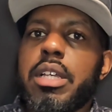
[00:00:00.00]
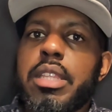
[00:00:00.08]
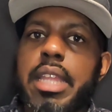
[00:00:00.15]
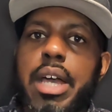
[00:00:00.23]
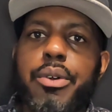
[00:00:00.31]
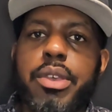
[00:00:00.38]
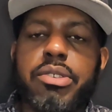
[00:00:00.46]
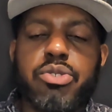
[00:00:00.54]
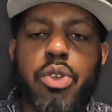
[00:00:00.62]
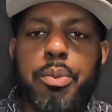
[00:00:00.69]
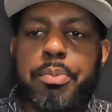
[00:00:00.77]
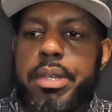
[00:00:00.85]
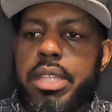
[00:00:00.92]
Now, he's
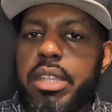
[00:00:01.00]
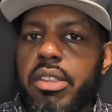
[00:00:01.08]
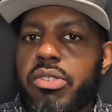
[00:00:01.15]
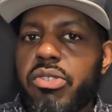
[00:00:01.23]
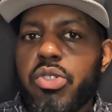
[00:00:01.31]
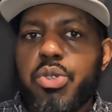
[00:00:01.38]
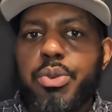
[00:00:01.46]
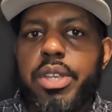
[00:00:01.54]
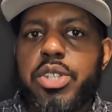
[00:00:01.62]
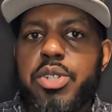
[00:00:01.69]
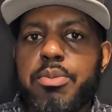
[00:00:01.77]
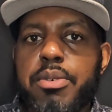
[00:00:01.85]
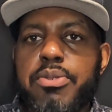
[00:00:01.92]
not been in this
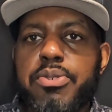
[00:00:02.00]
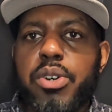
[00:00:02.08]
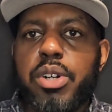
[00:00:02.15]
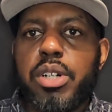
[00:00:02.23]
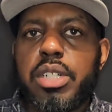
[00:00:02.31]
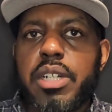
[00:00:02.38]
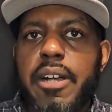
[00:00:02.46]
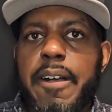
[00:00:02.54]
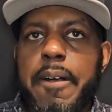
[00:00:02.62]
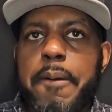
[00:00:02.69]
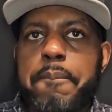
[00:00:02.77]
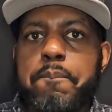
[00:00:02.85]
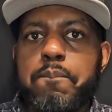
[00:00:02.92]
situation before.
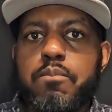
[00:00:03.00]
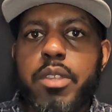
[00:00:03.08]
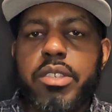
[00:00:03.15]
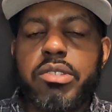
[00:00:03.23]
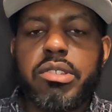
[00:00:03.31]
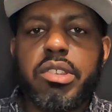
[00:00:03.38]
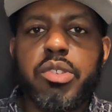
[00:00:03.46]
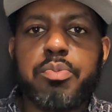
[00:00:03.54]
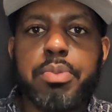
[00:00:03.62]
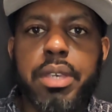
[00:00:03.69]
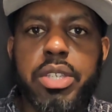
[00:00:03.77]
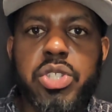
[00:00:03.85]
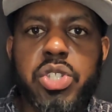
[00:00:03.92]
This is his
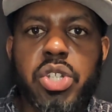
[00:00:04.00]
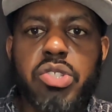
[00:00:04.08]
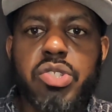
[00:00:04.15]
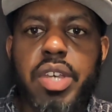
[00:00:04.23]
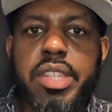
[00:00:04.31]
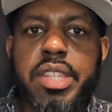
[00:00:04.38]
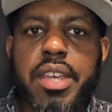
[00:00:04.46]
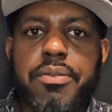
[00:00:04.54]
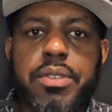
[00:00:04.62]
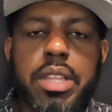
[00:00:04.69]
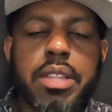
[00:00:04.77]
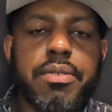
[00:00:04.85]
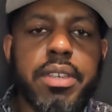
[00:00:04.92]
big shot, so I
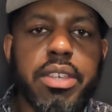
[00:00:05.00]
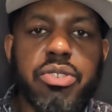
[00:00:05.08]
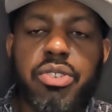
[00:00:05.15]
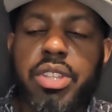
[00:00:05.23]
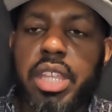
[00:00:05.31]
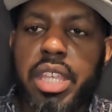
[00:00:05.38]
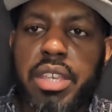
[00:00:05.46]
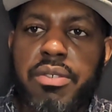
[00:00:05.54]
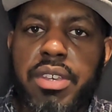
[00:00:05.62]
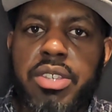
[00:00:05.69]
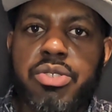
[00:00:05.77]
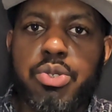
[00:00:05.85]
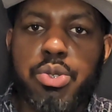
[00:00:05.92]
definitely think he's going to give
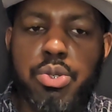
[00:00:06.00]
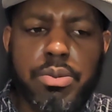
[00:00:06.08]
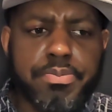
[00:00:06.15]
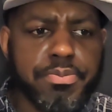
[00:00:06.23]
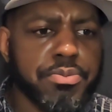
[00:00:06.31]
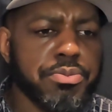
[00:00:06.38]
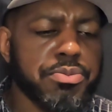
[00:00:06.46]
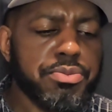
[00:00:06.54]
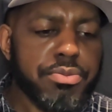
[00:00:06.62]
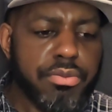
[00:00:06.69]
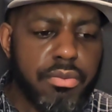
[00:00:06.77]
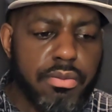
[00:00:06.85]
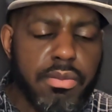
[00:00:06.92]
it his all.
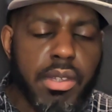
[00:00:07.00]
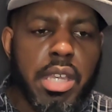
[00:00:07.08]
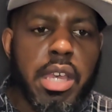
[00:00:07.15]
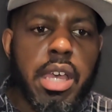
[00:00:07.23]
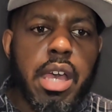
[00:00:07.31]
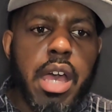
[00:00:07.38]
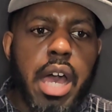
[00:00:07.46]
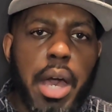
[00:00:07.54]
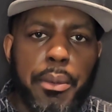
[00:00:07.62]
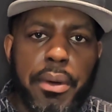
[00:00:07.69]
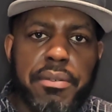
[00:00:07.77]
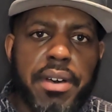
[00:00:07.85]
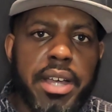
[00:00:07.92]

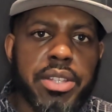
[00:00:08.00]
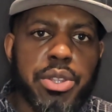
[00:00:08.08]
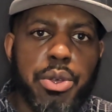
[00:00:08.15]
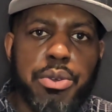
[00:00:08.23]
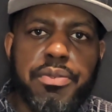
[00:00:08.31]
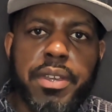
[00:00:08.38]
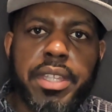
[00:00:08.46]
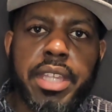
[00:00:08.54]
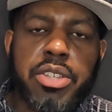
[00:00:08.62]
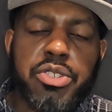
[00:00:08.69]
However, I do think that